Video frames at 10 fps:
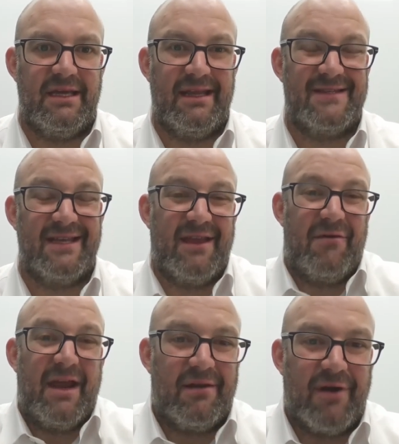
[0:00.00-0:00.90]
And they
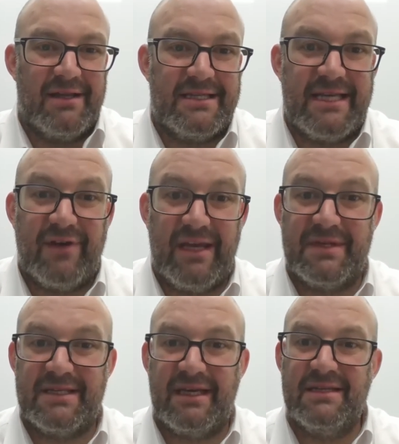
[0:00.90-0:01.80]
reckon around
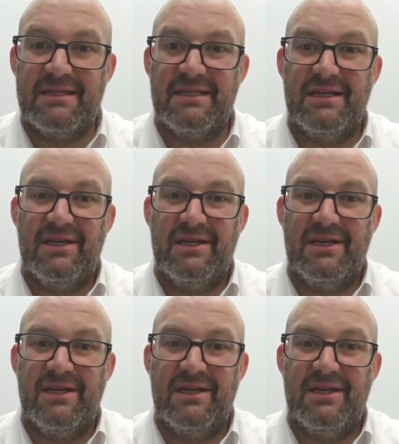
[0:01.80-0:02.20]
70%